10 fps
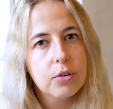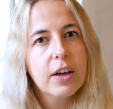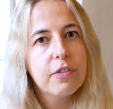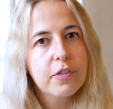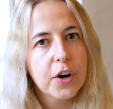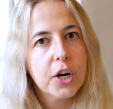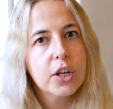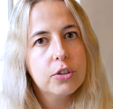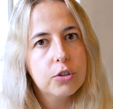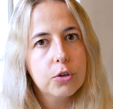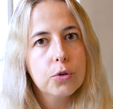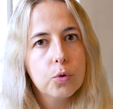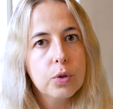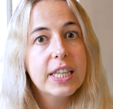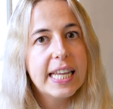to like
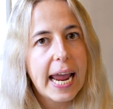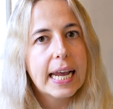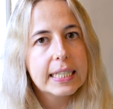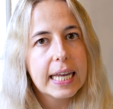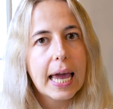thirty-two days.